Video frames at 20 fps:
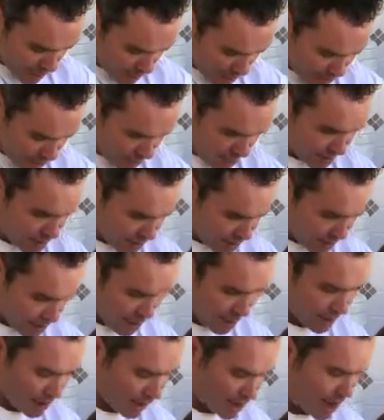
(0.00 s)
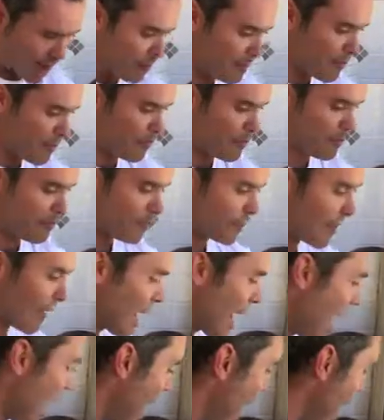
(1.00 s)
directly like that,
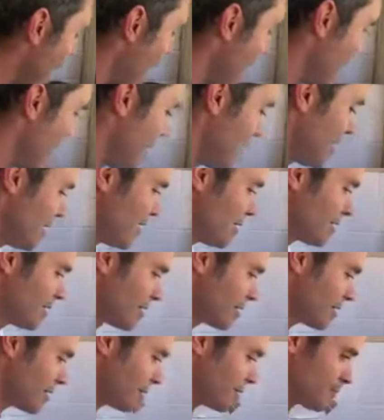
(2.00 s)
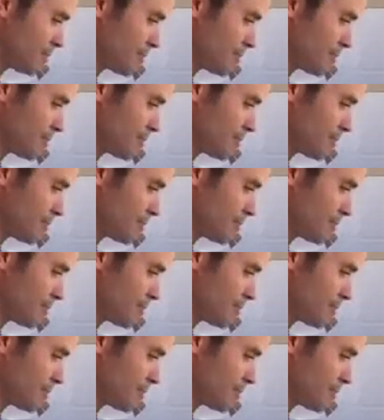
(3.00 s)
and